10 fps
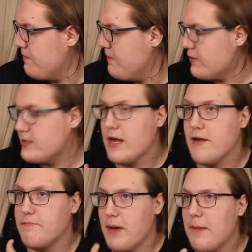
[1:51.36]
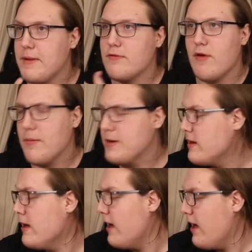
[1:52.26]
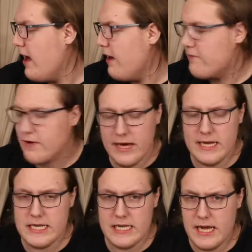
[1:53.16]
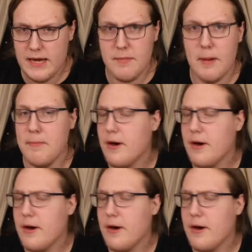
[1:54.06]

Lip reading: or son of Batman Robin. I forget his name,